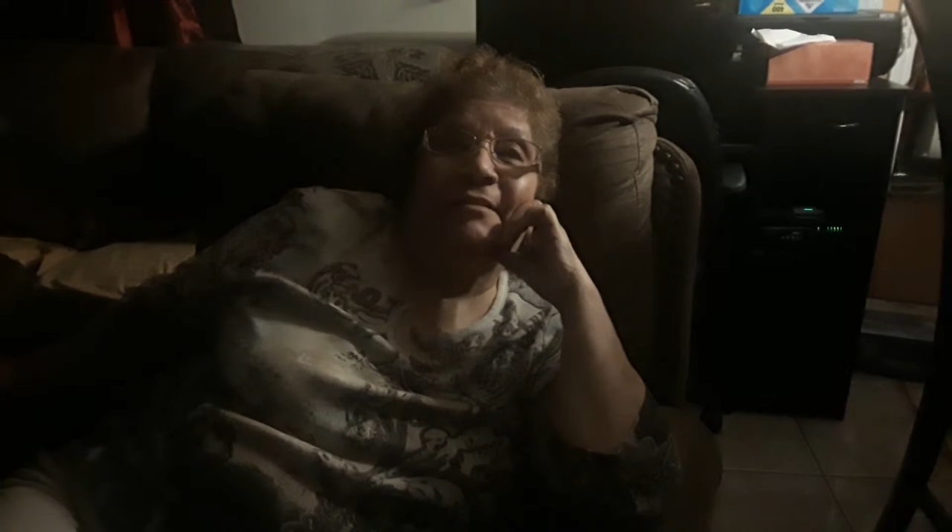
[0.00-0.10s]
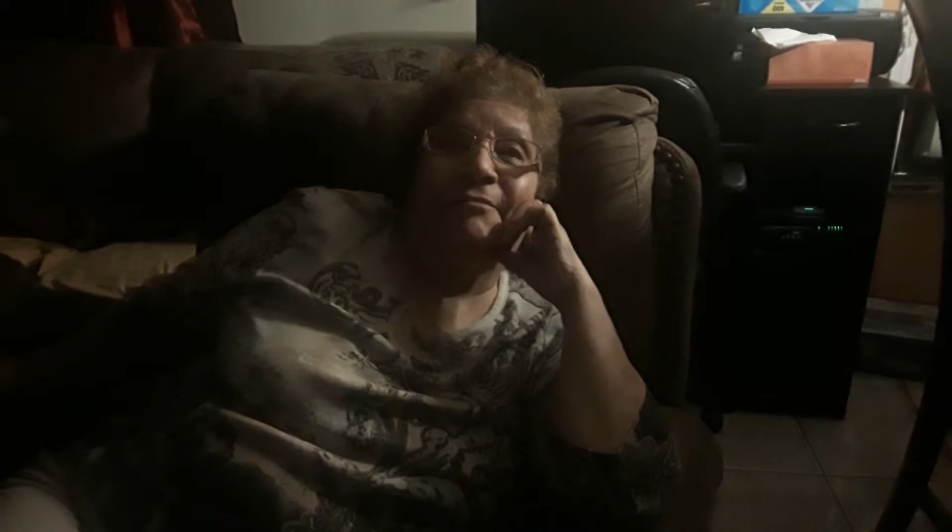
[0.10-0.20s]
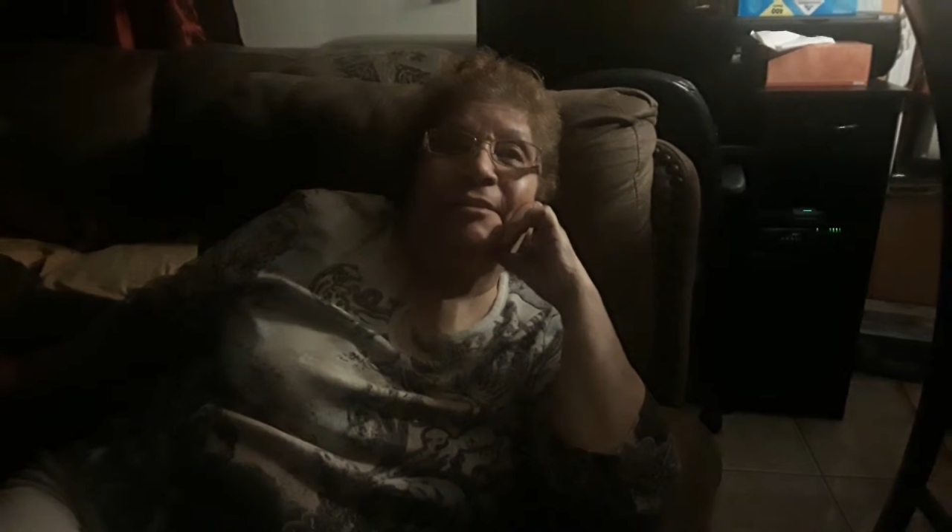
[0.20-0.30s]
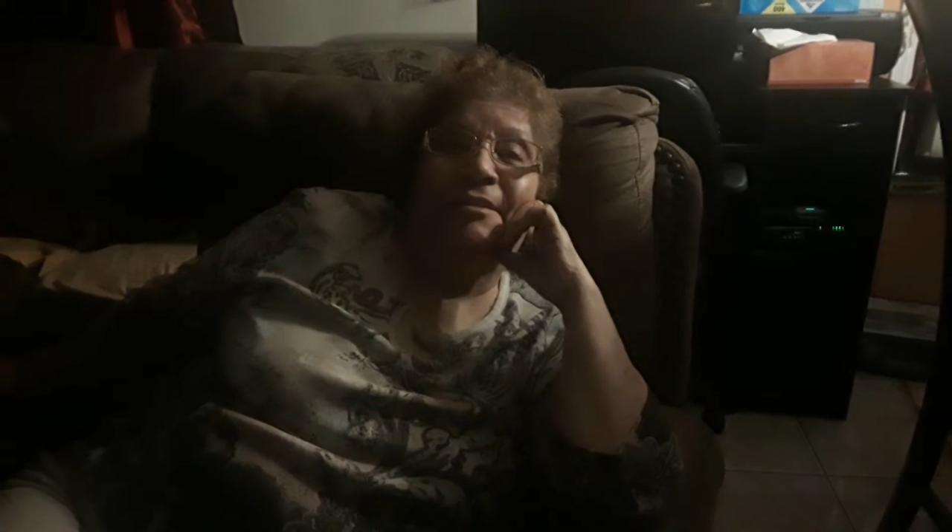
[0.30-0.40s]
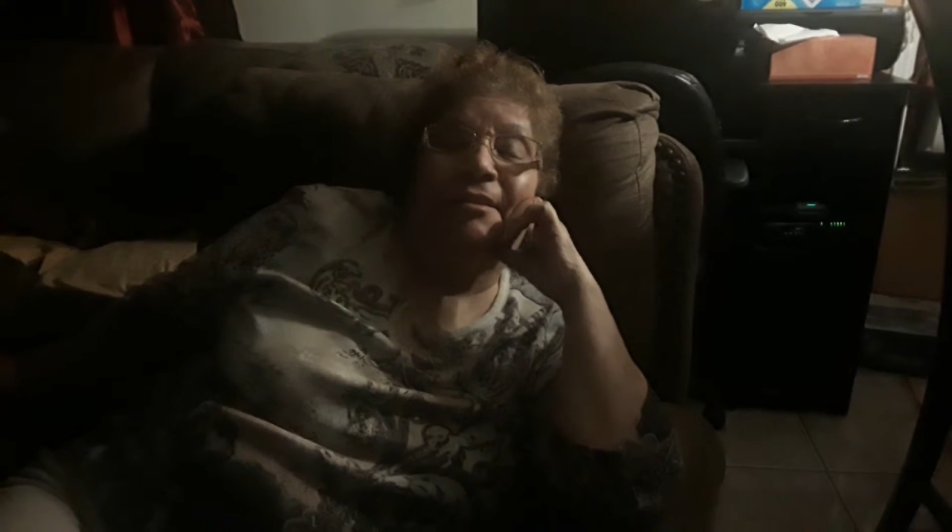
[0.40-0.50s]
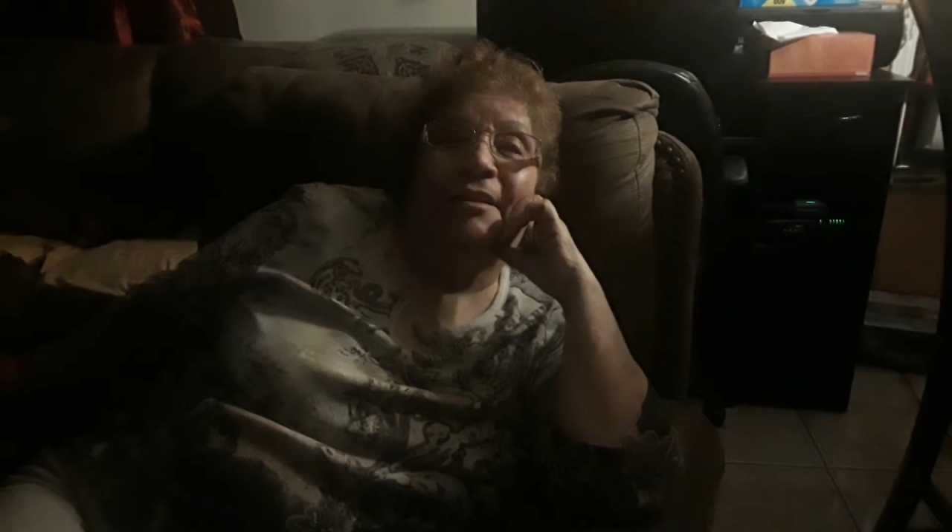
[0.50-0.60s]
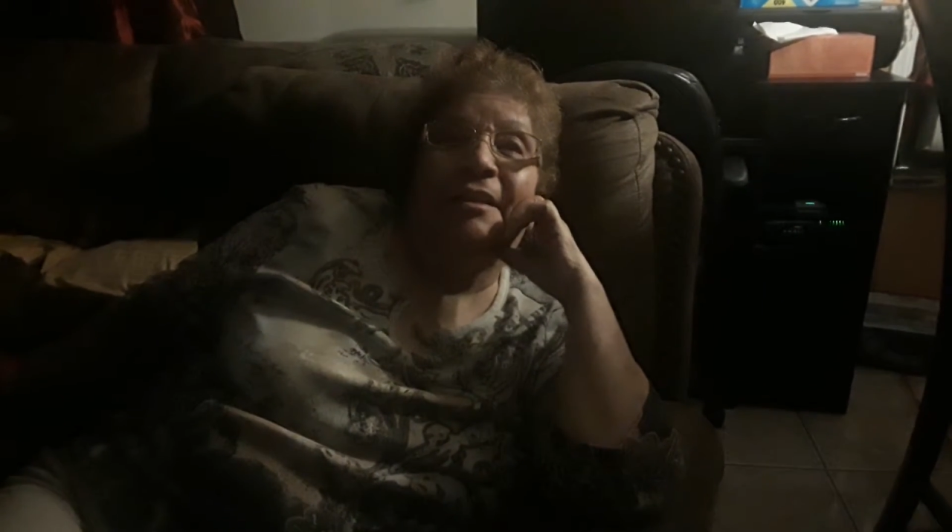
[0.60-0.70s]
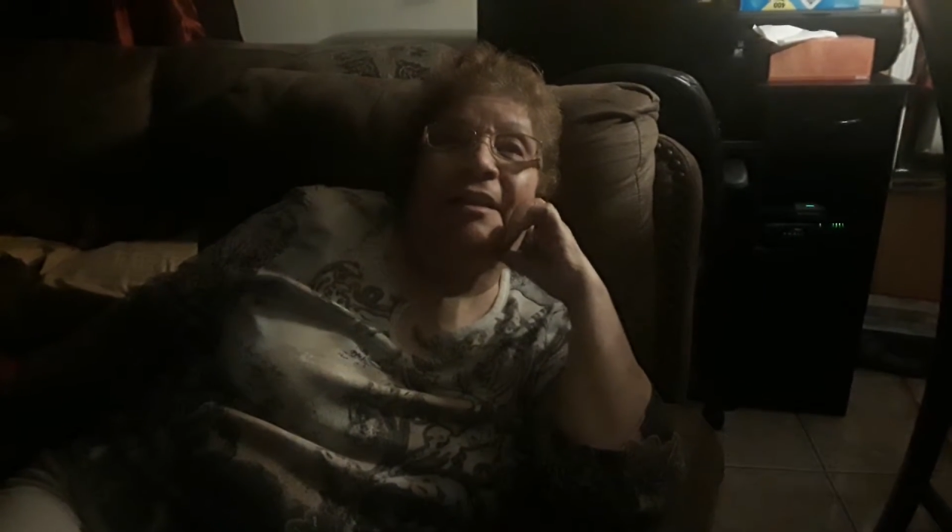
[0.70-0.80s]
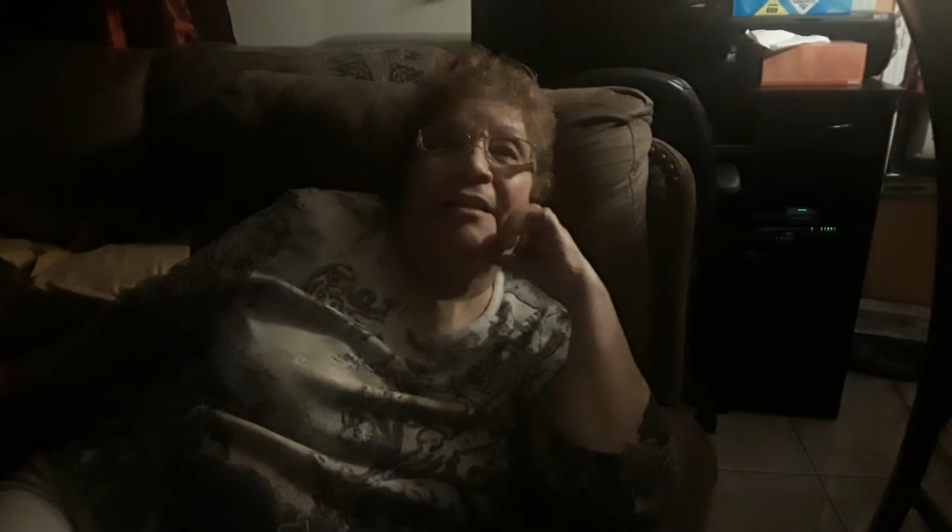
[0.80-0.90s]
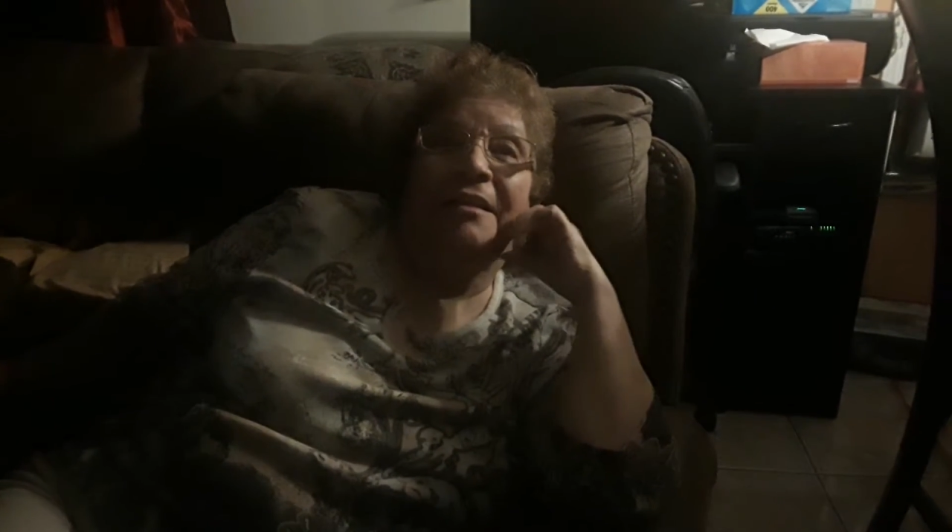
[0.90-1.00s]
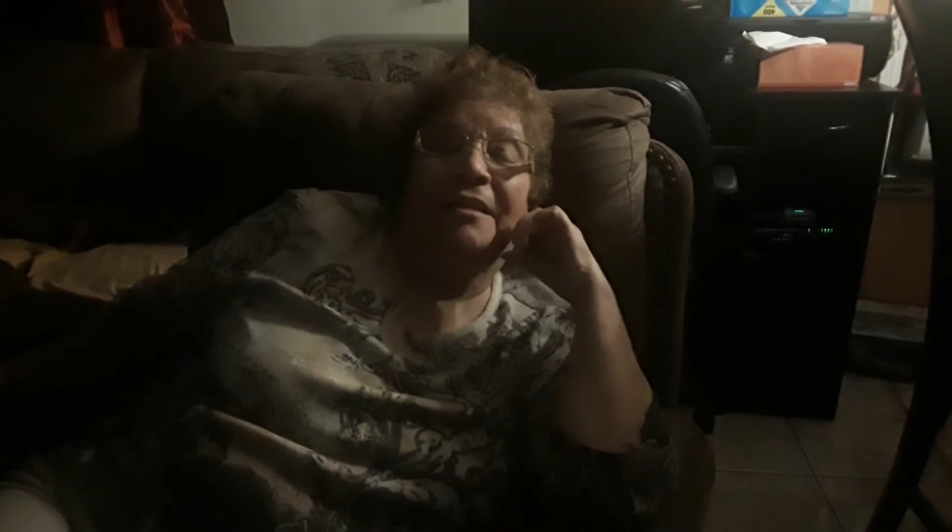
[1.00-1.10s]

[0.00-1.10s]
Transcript: we started getting